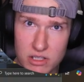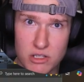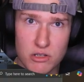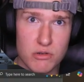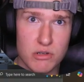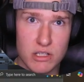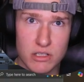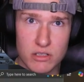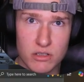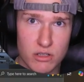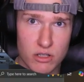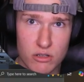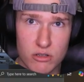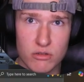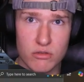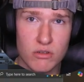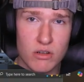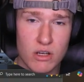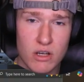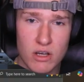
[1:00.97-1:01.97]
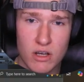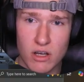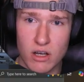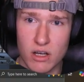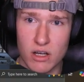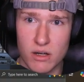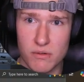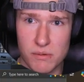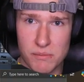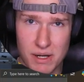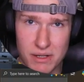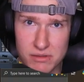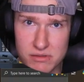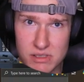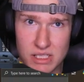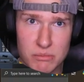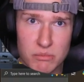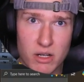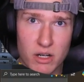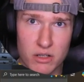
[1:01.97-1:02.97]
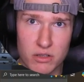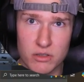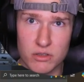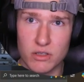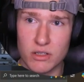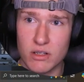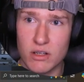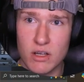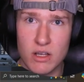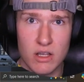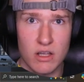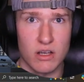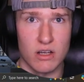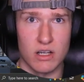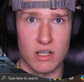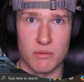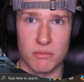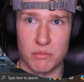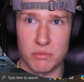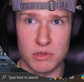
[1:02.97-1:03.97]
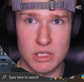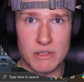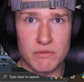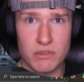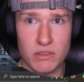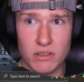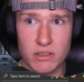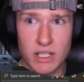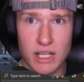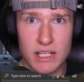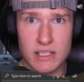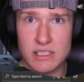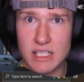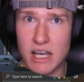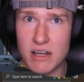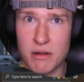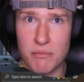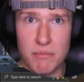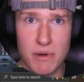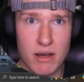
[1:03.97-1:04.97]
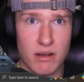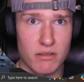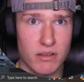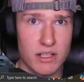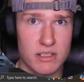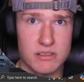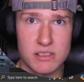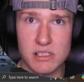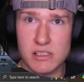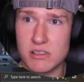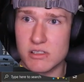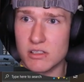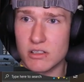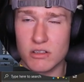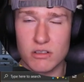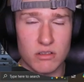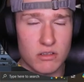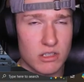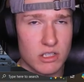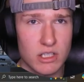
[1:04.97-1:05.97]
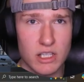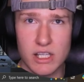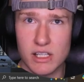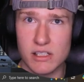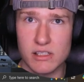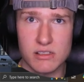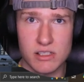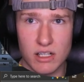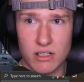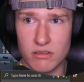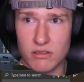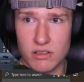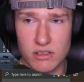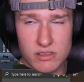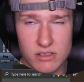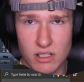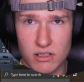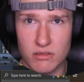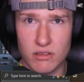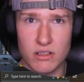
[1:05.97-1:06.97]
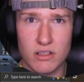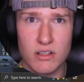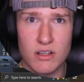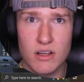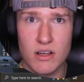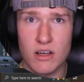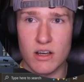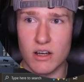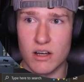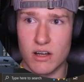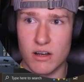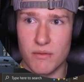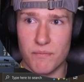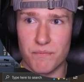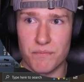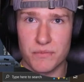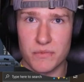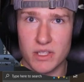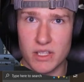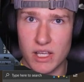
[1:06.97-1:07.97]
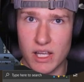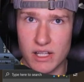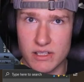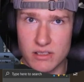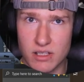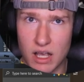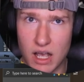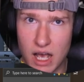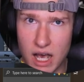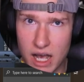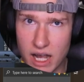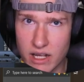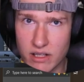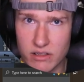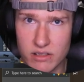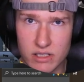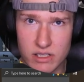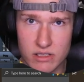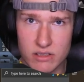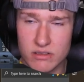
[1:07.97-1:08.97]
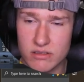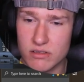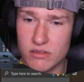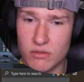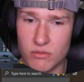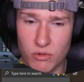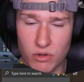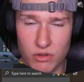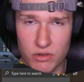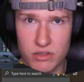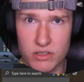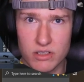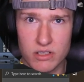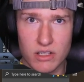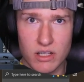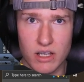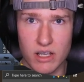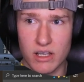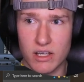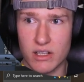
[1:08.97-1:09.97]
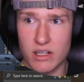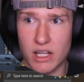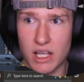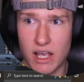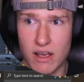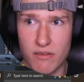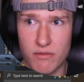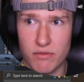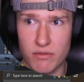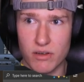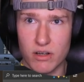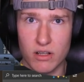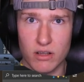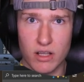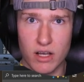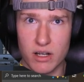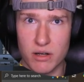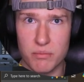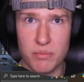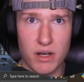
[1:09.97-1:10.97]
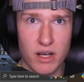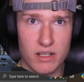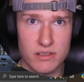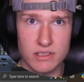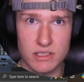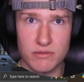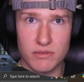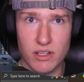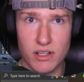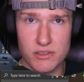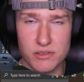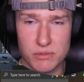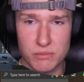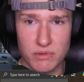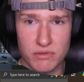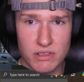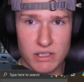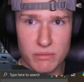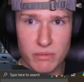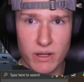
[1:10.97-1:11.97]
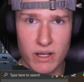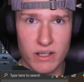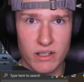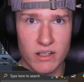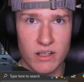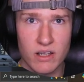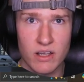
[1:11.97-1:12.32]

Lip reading: you need to know about ZModeler, different lights, how to mount lights easier, etc., etc. It's highly worth it, and I have a lot of positive customer feedback.